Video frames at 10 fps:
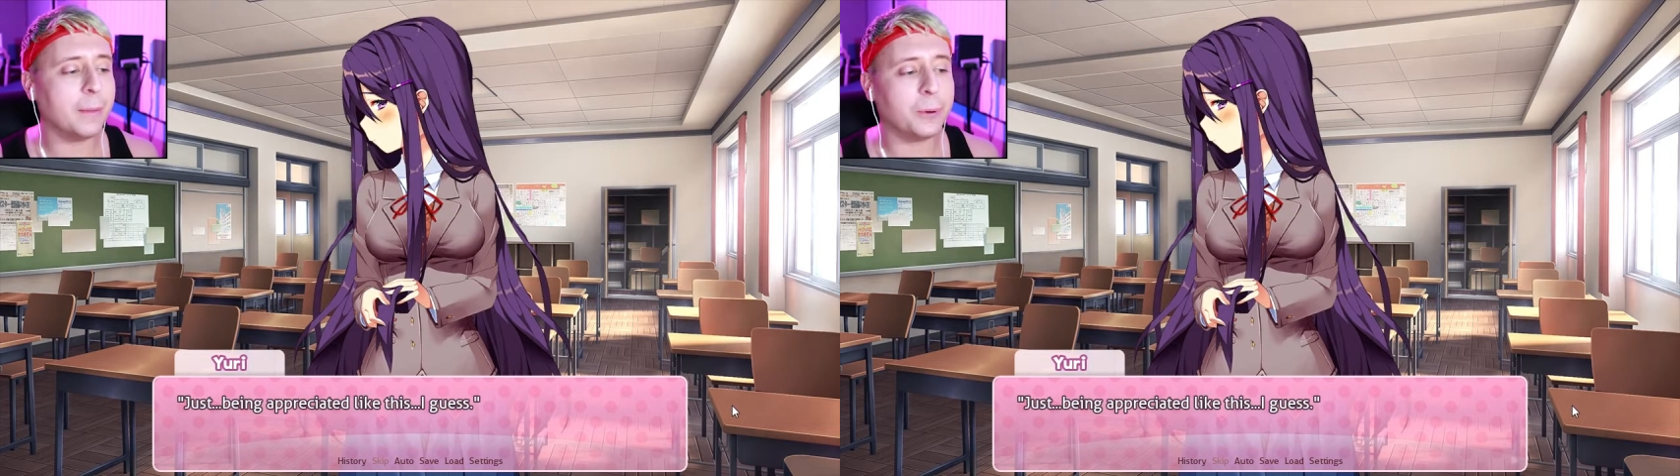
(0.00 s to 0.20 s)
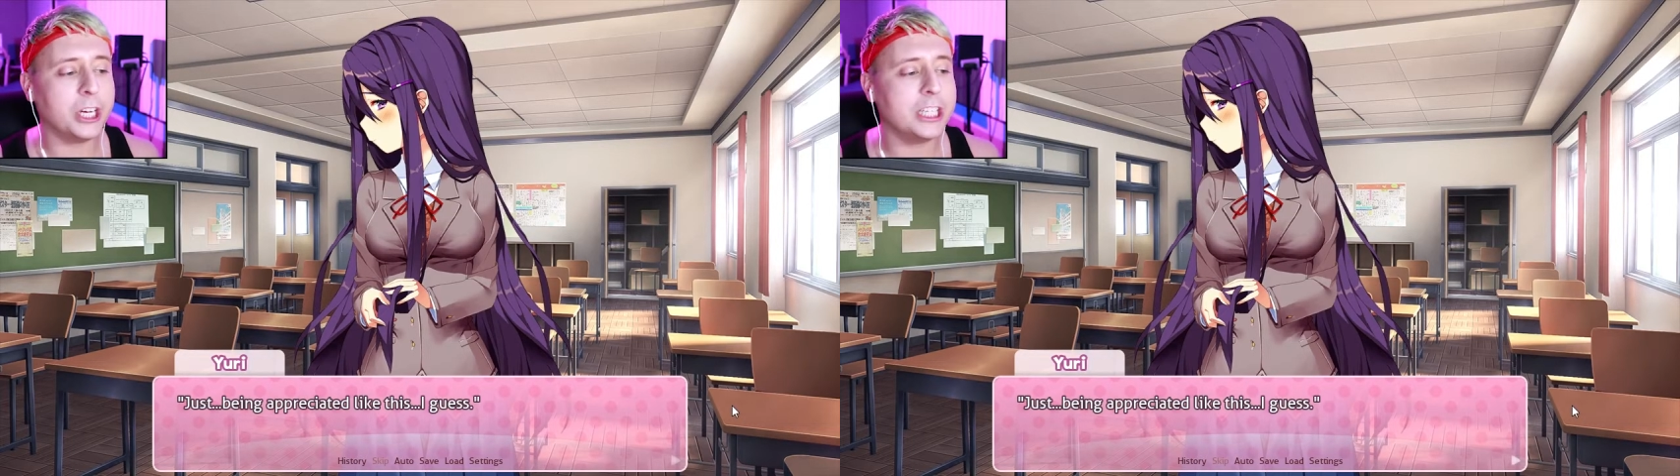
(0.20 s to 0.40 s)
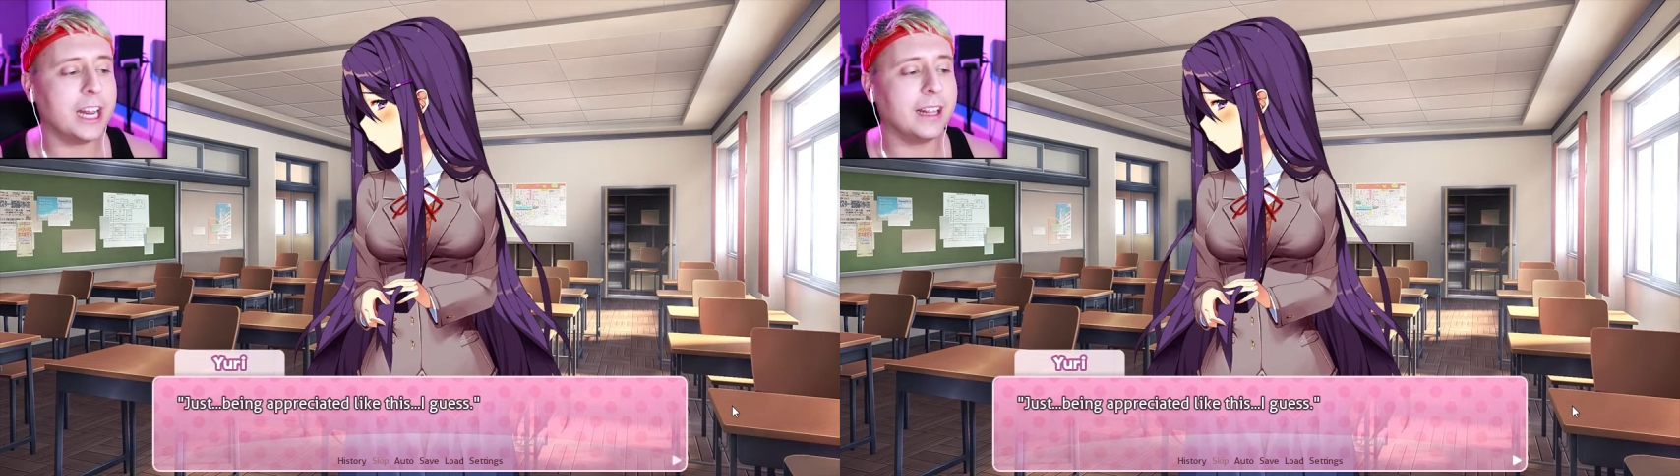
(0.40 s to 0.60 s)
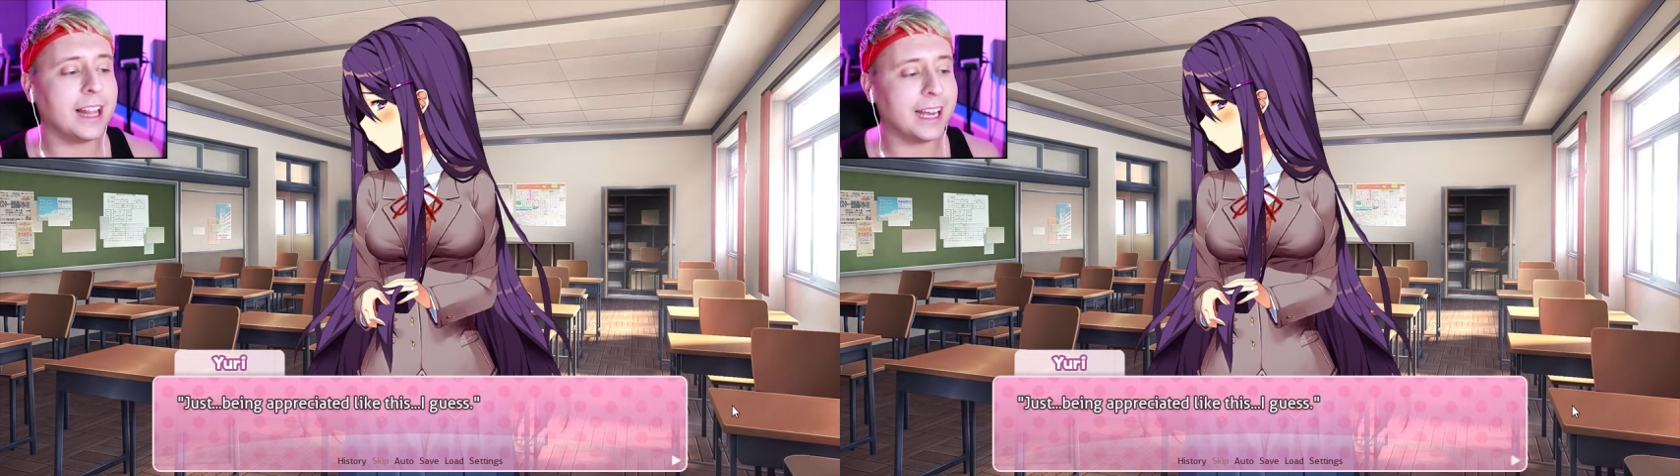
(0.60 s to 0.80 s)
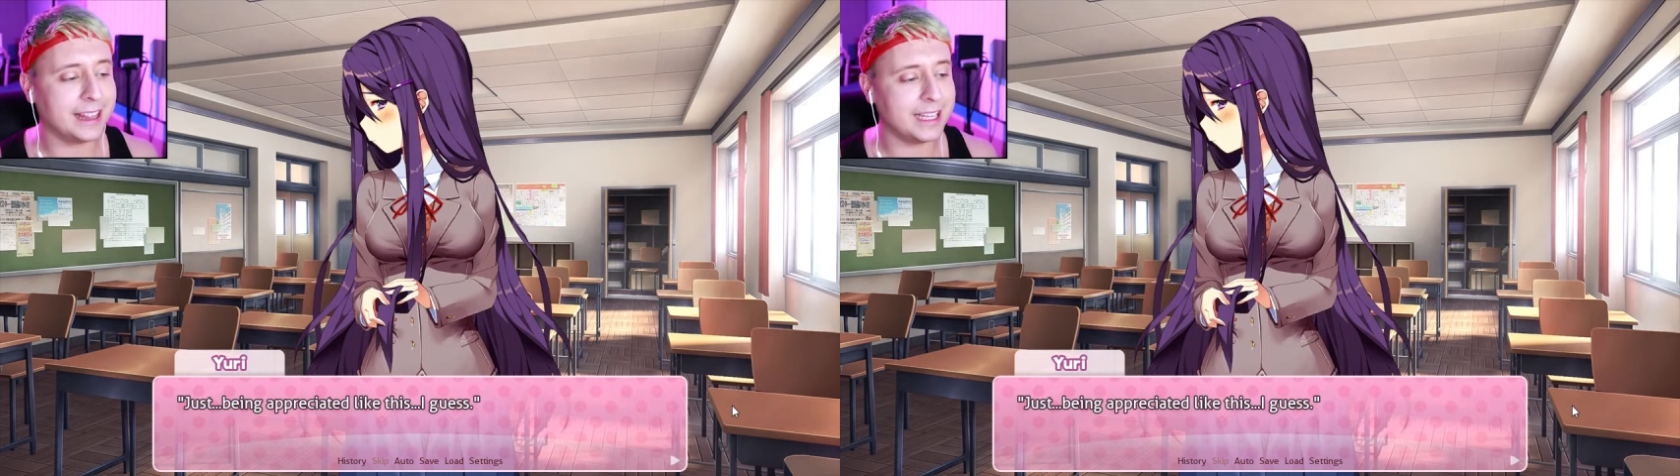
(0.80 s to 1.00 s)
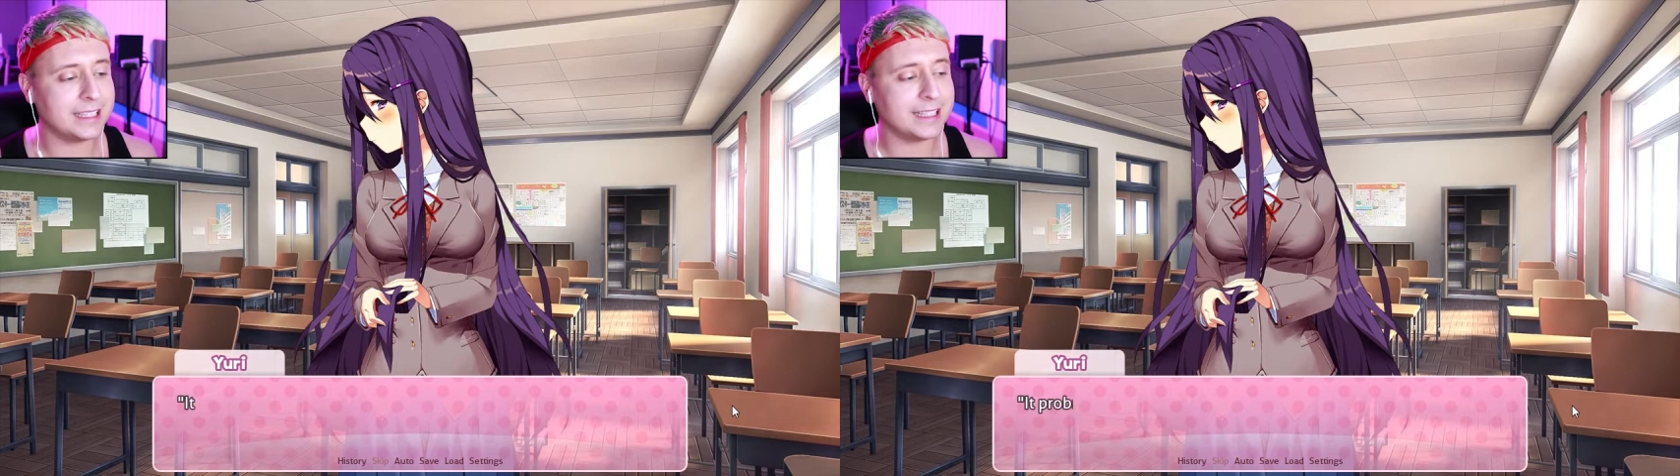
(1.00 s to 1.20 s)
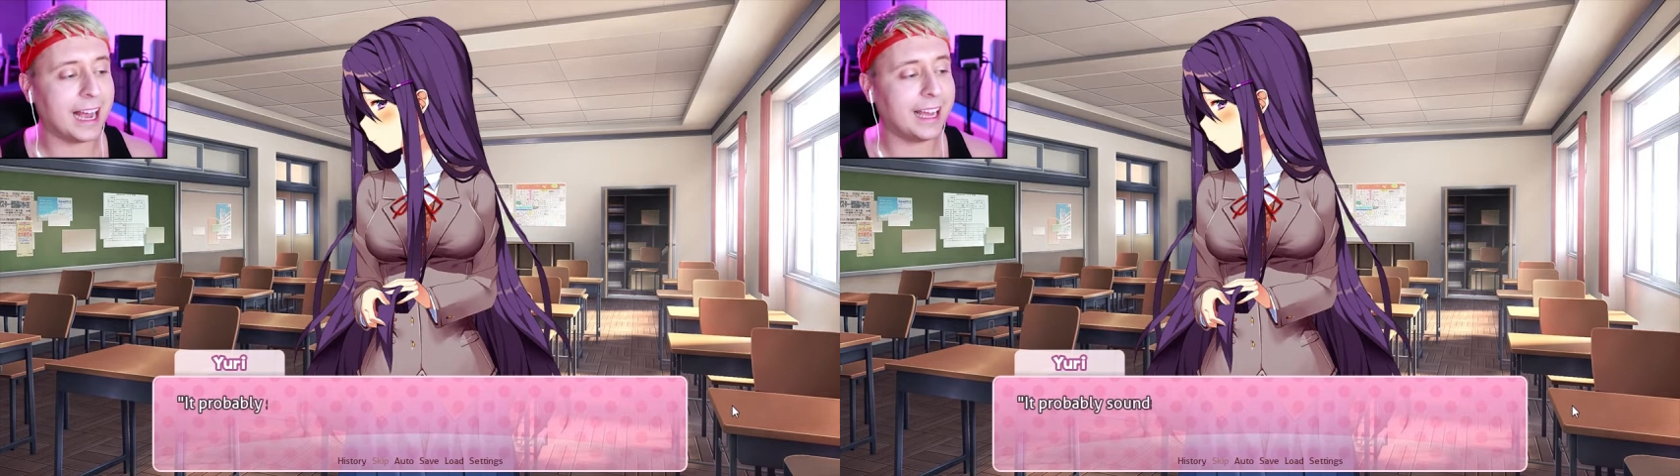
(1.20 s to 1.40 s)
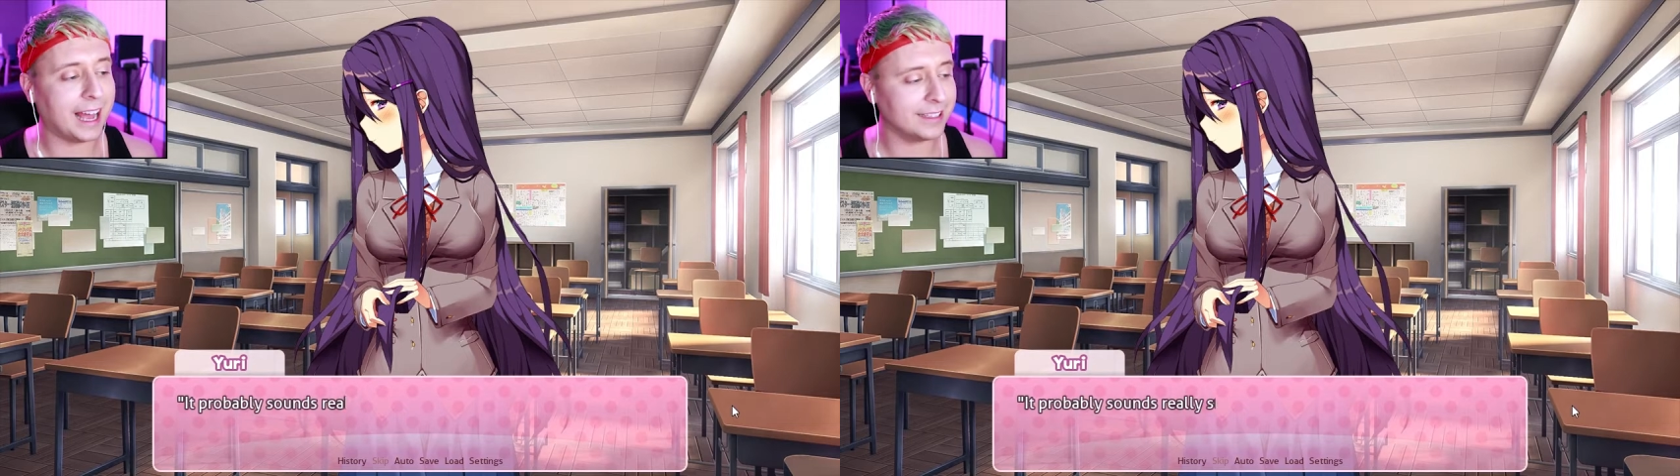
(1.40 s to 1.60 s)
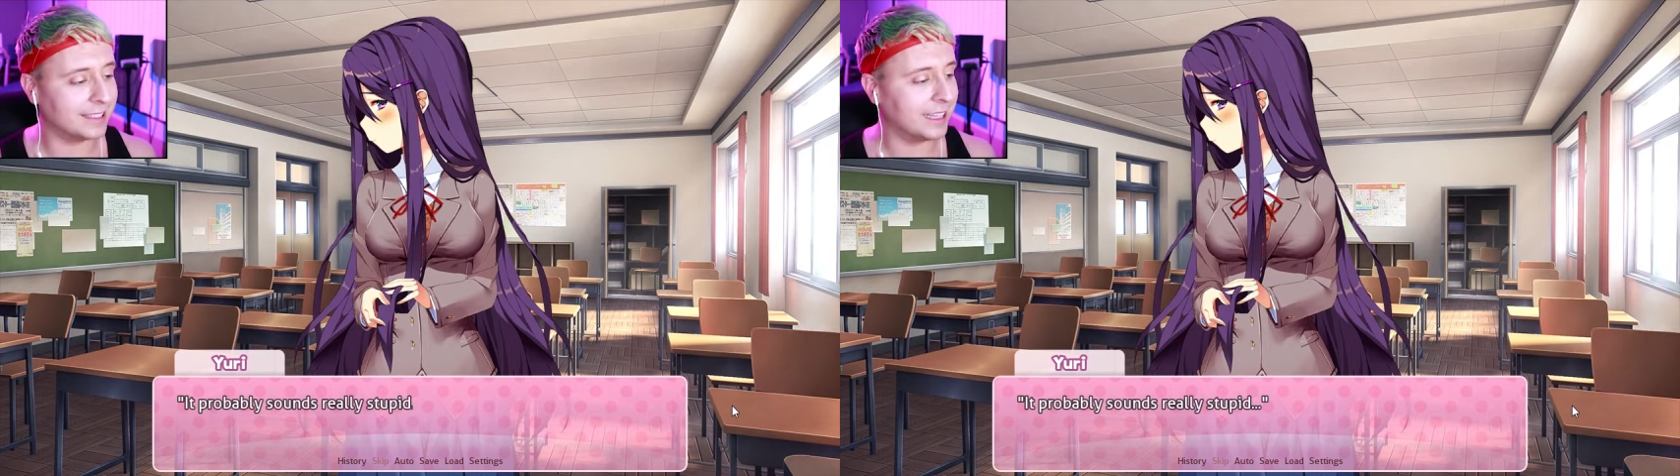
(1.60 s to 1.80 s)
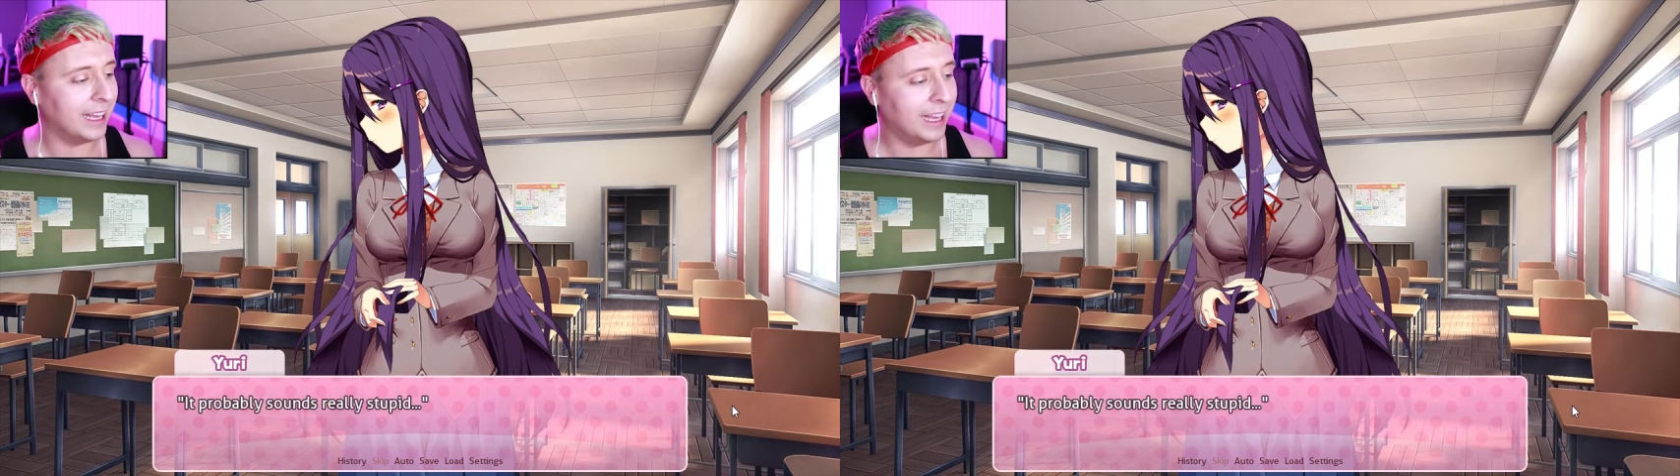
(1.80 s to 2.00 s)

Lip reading: appreciated like this, I guess.